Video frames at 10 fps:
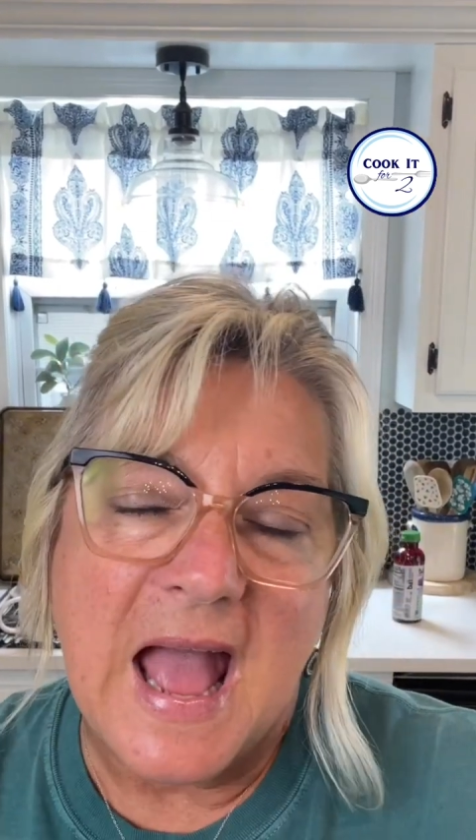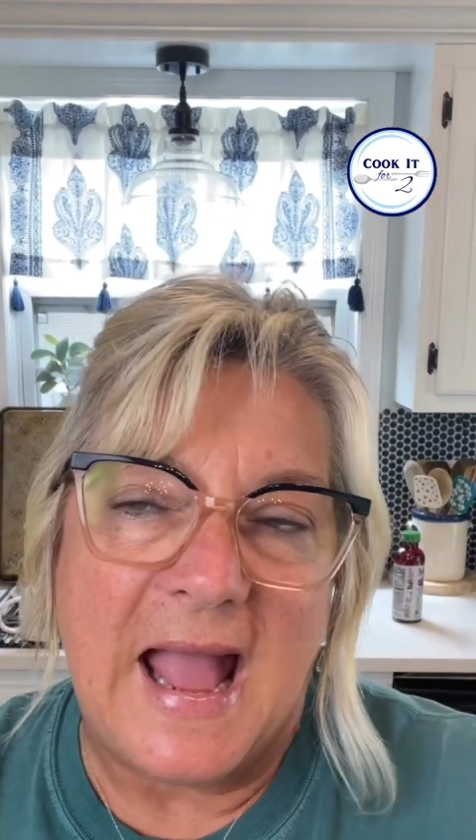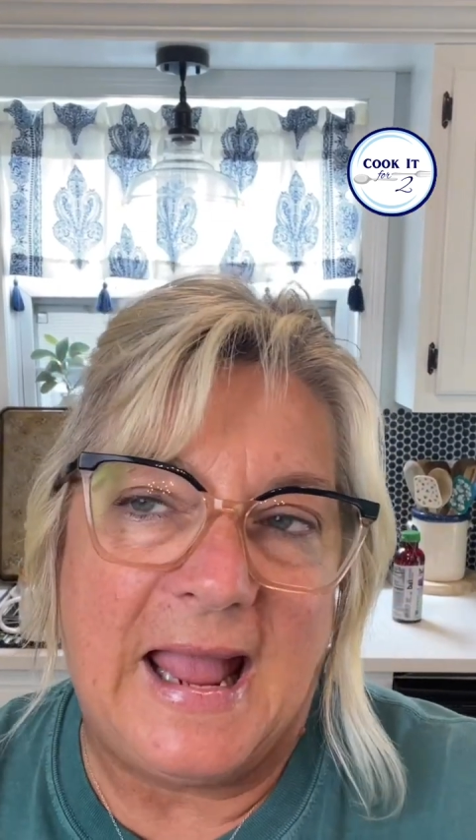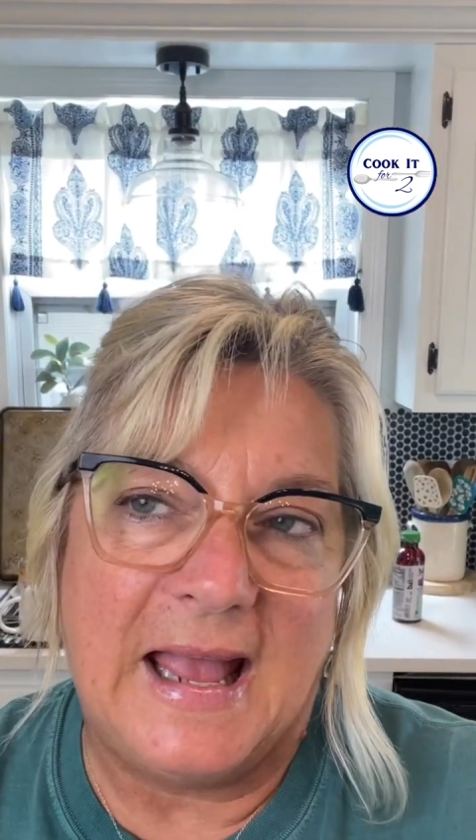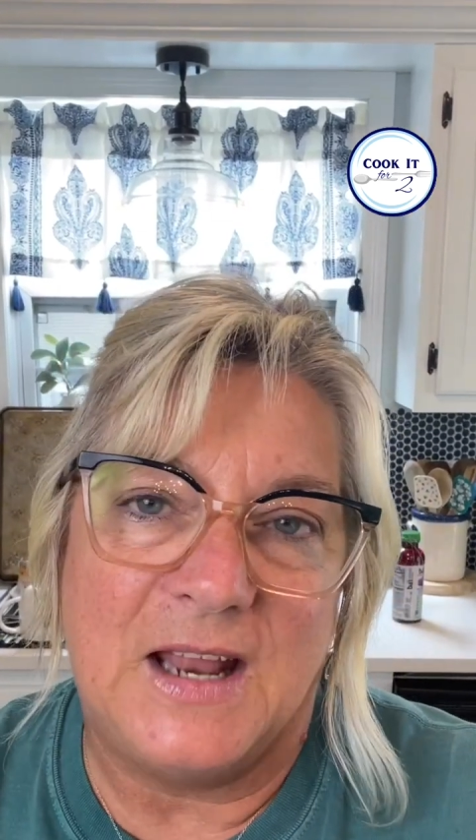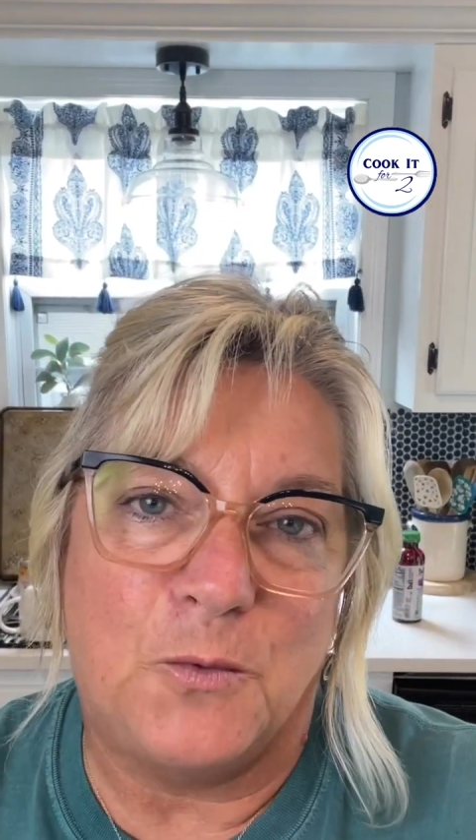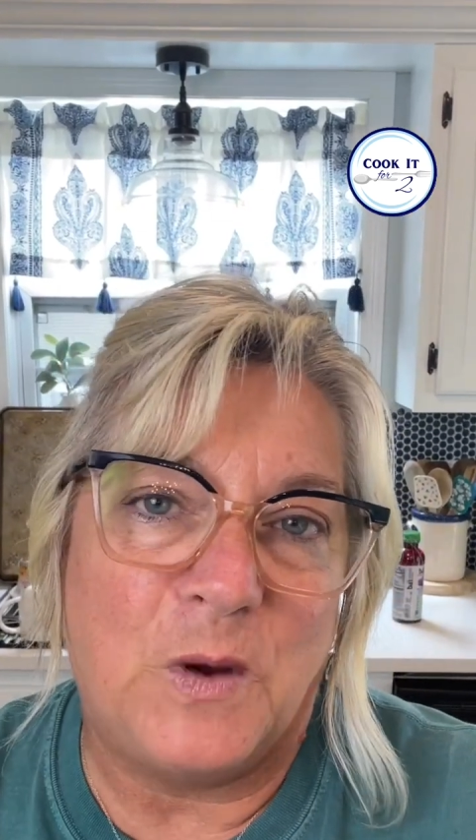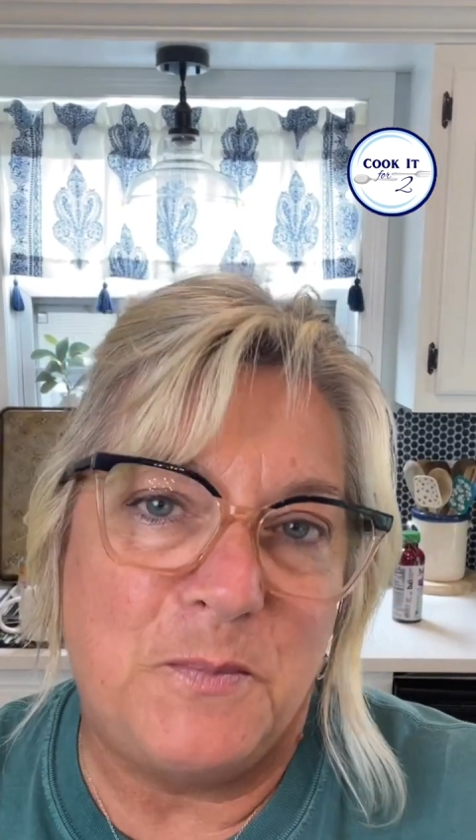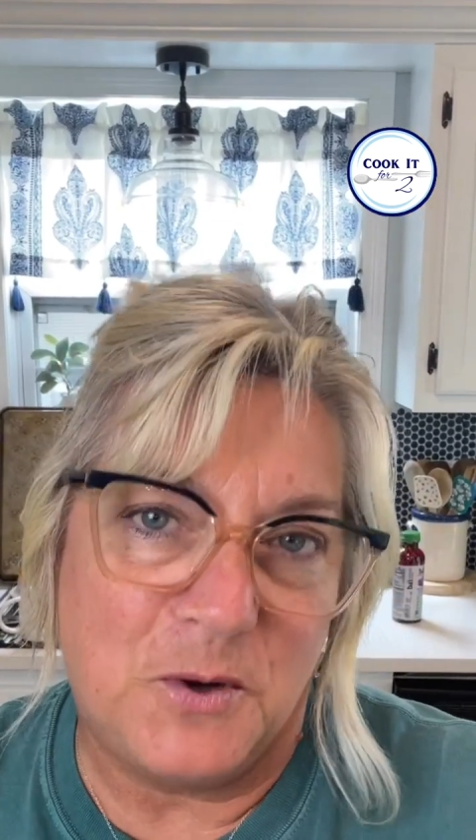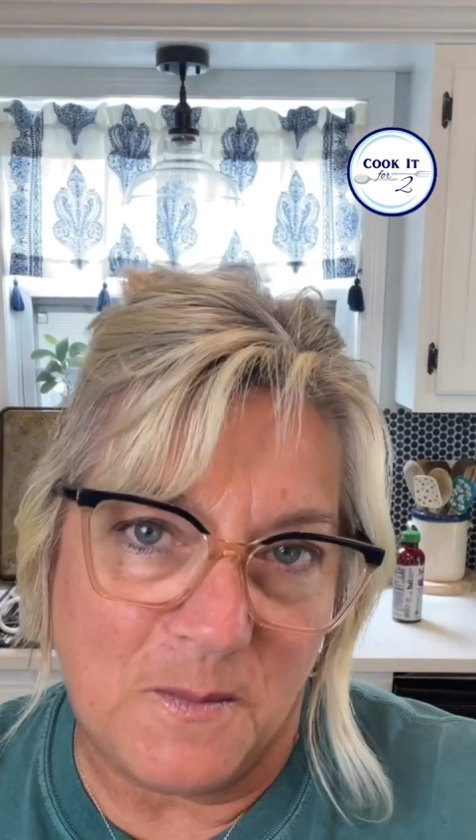and we
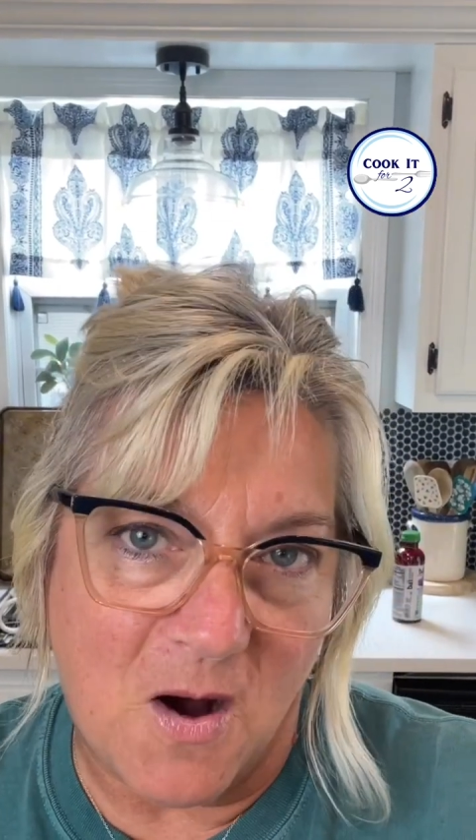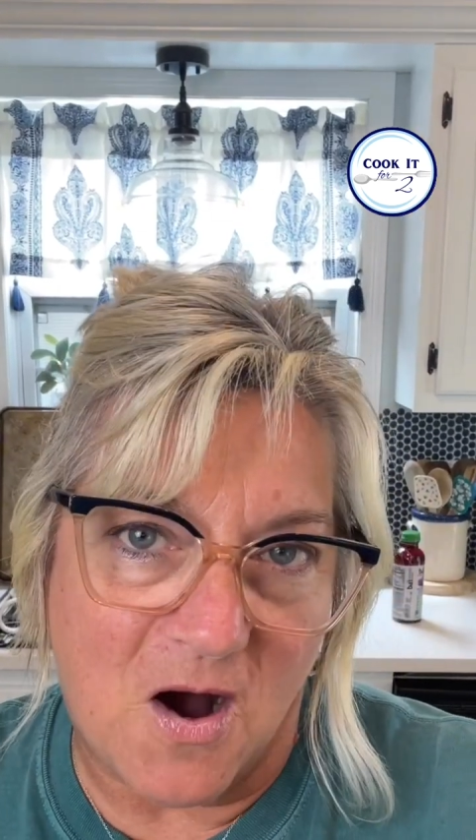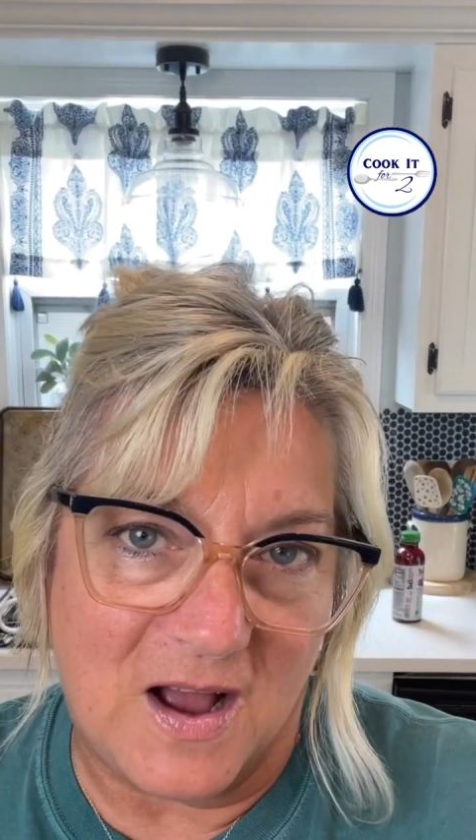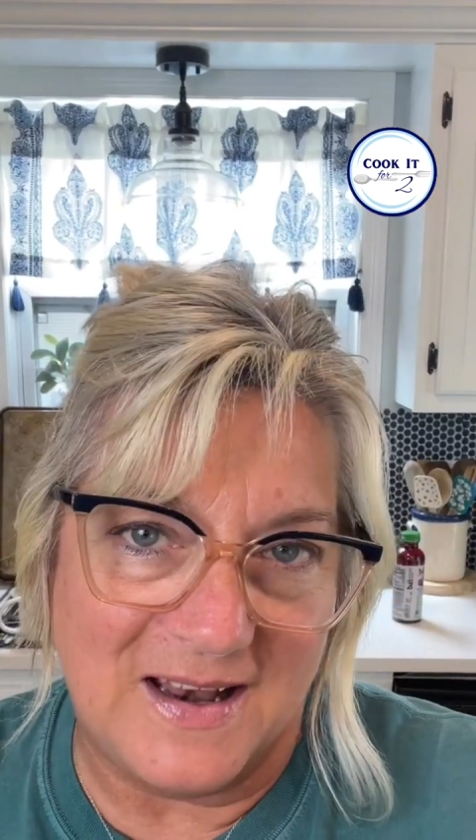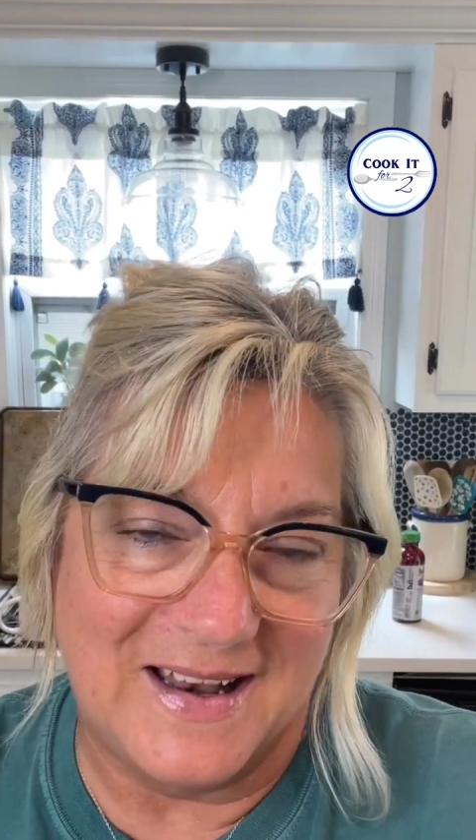put them on.